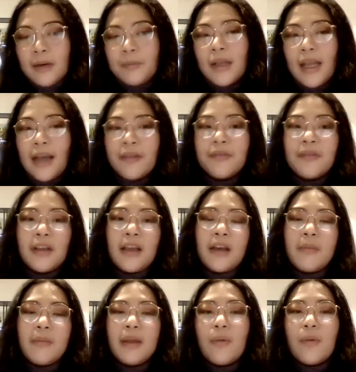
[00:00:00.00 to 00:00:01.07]
left
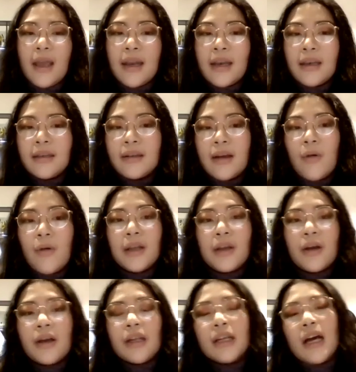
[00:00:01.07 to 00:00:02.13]
midway and
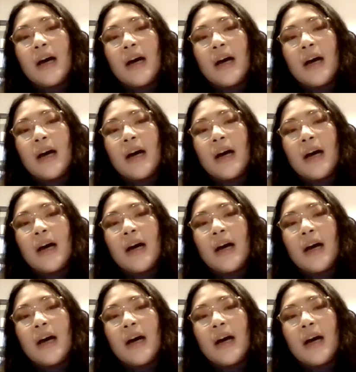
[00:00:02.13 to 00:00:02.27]
whatnot.